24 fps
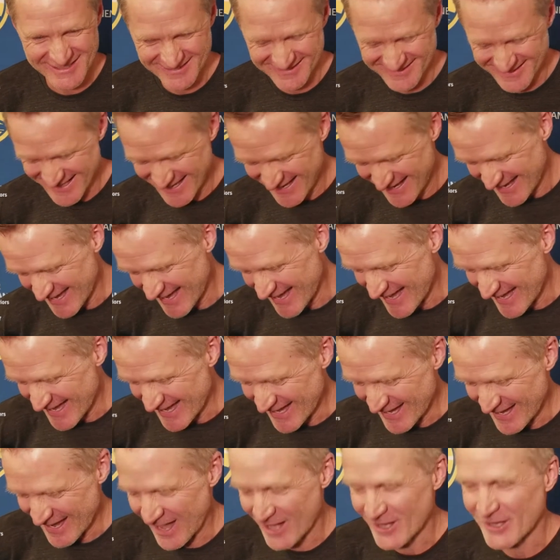
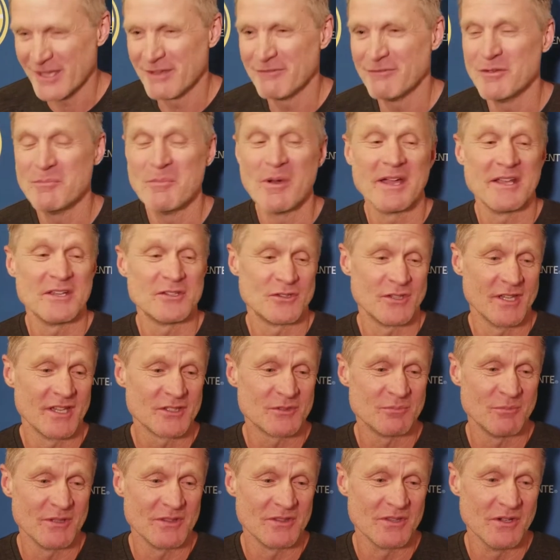Uh, I'll give you my
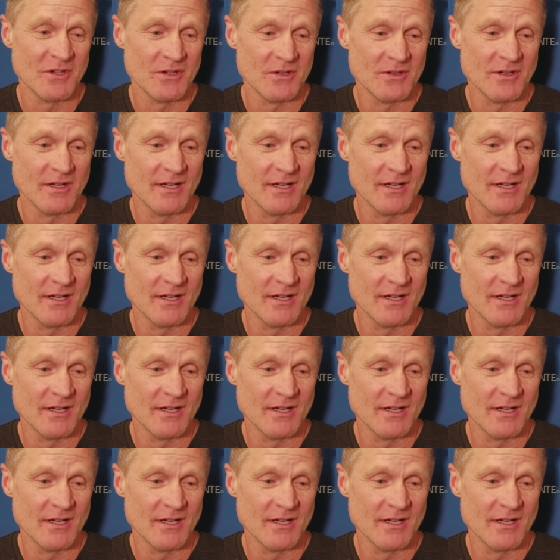assessment, though.